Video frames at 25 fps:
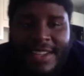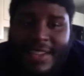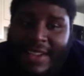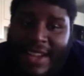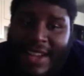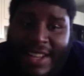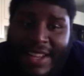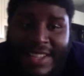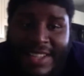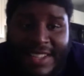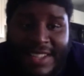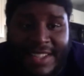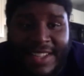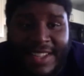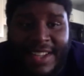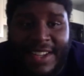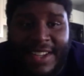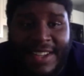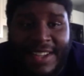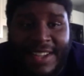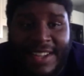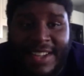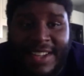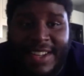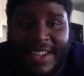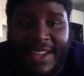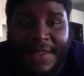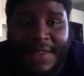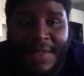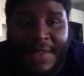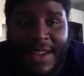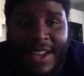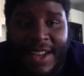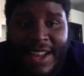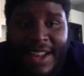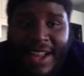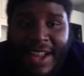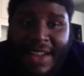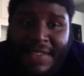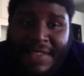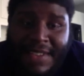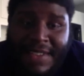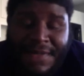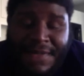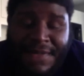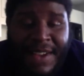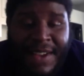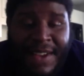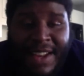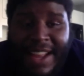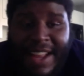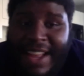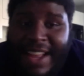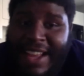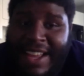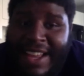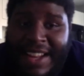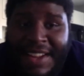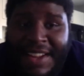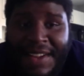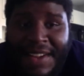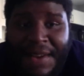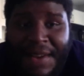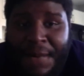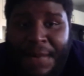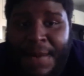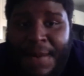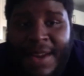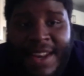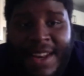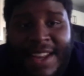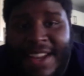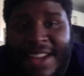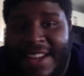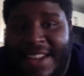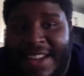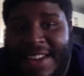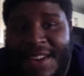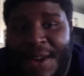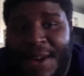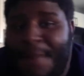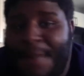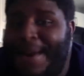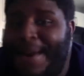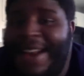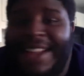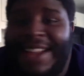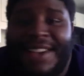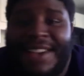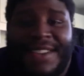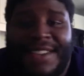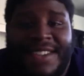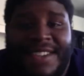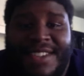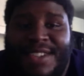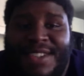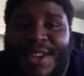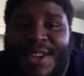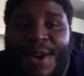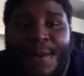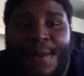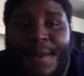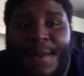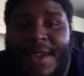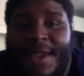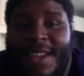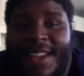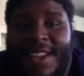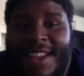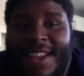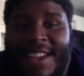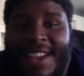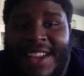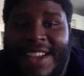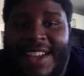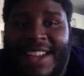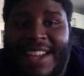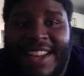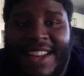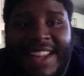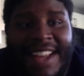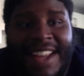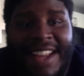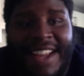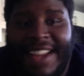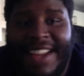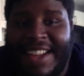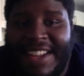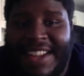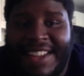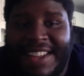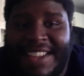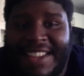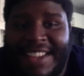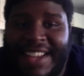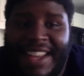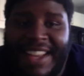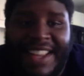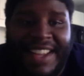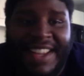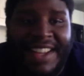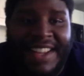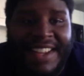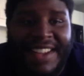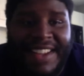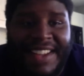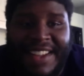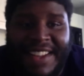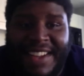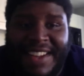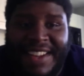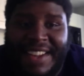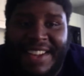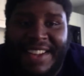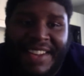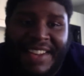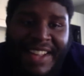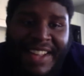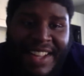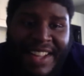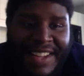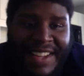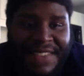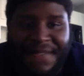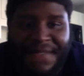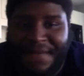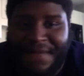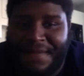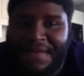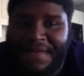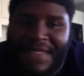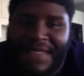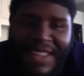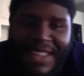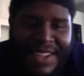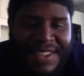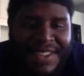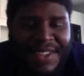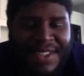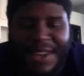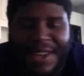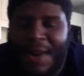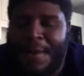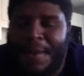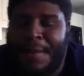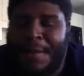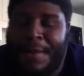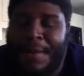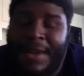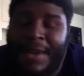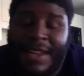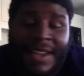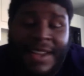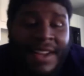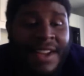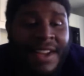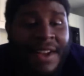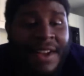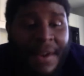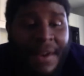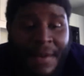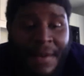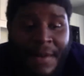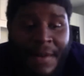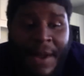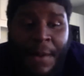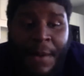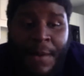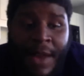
just loved it there, man. Like I just felt like it wasn't nobody else can show me that Kentucky like didn't show me, but. Like when I